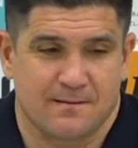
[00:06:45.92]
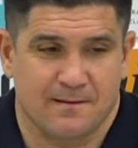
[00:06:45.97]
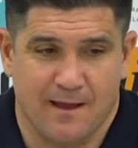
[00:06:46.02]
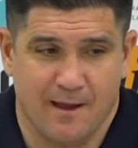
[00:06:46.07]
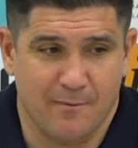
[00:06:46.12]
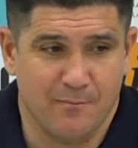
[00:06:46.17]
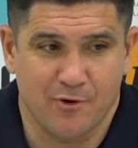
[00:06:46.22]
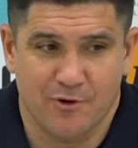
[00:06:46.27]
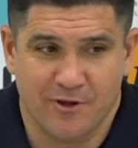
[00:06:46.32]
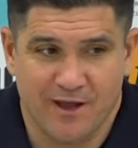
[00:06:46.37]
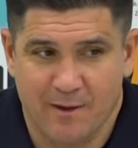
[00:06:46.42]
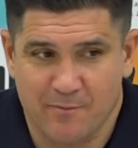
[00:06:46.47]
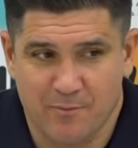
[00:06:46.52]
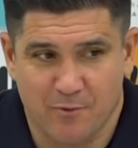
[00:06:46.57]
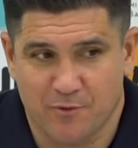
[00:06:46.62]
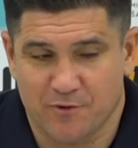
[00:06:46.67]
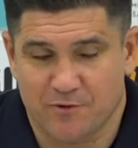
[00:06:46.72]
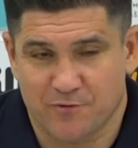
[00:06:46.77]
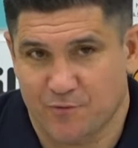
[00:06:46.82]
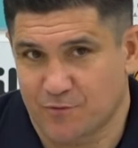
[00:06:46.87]
I'm very happy
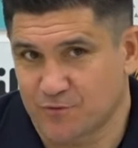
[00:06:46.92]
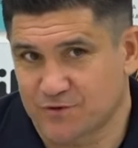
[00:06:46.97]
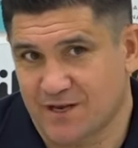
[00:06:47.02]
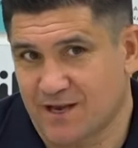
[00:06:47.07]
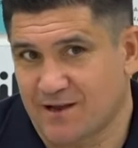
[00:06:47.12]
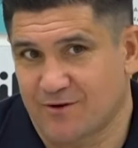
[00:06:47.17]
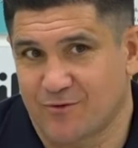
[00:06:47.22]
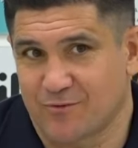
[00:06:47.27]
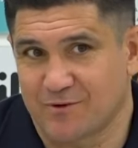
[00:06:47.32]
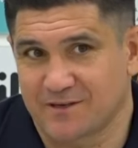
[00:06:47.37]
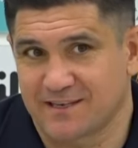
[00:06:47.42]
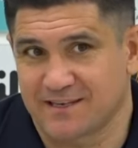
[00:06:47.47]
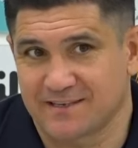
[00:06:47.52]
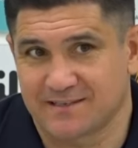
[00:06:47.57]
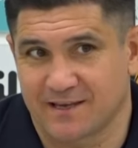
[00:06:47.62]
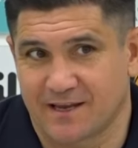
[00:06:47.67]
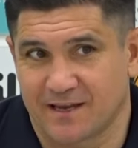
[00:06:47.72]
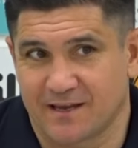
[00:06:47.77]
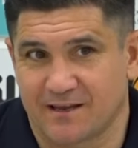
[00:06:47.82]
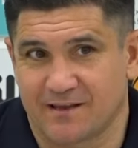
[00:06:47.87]
with Trusa. Always I
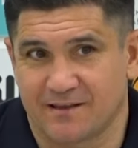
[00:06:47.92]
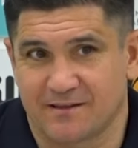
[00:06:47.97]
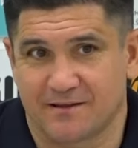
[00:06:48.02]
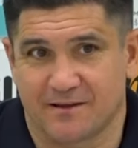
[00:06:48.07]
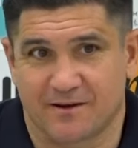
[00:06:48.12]
say,